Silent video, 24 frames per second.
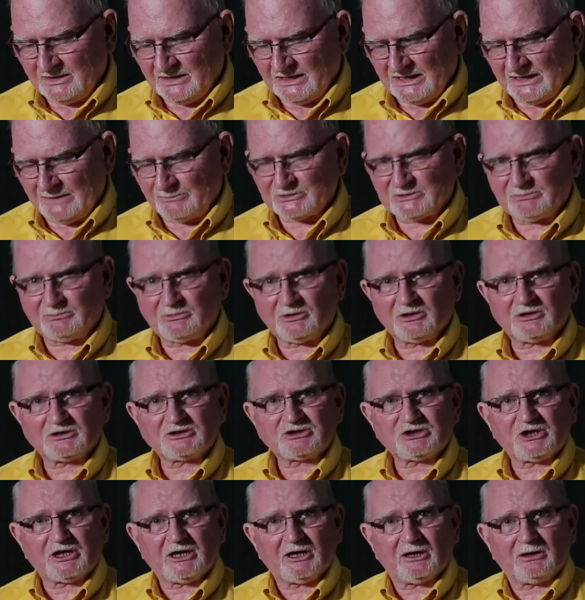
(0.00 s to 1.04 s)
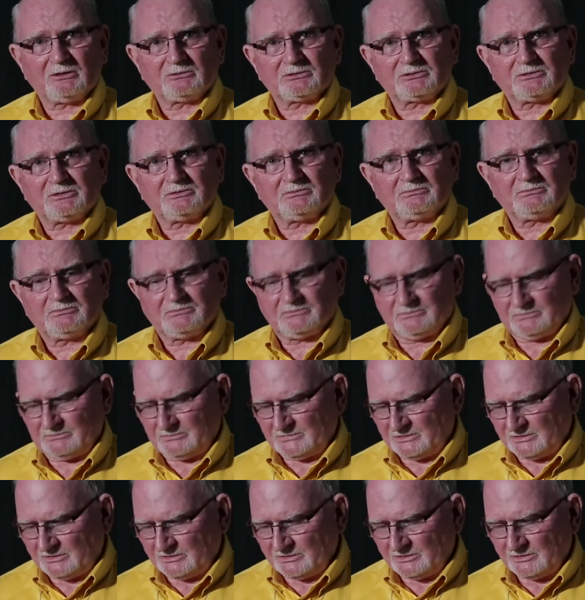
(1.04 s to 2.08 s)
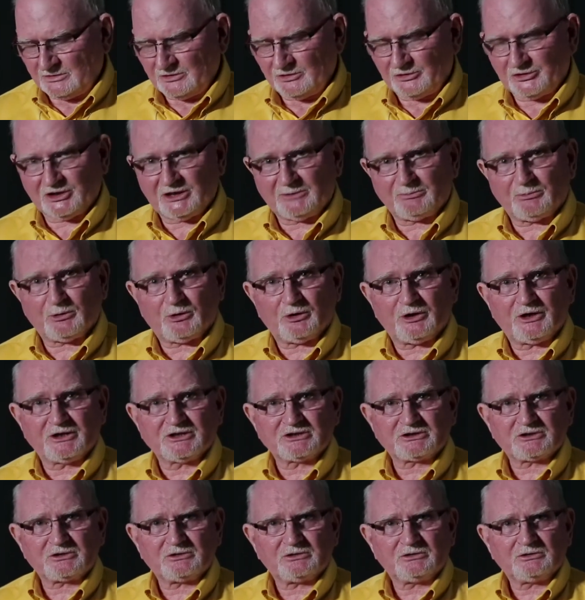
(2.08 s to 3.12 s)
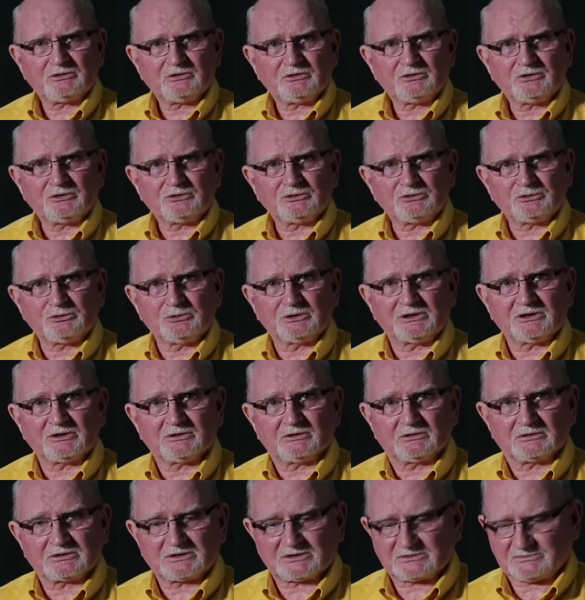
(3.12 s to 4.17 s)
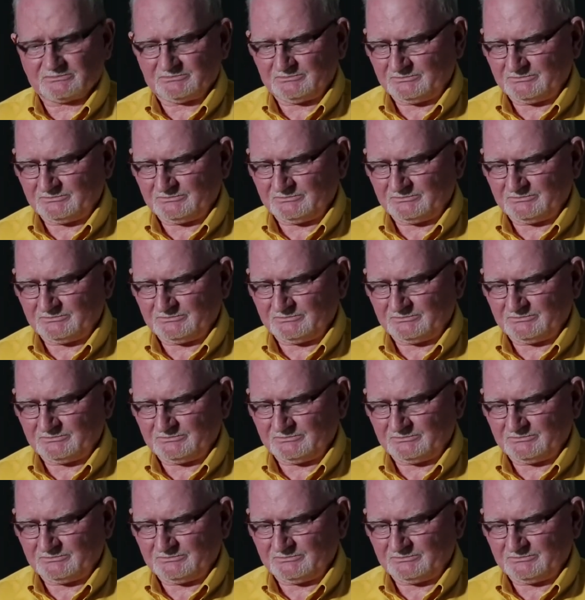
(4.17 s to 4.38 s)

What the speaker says: I was the middle child, 3 boys, 2 girls.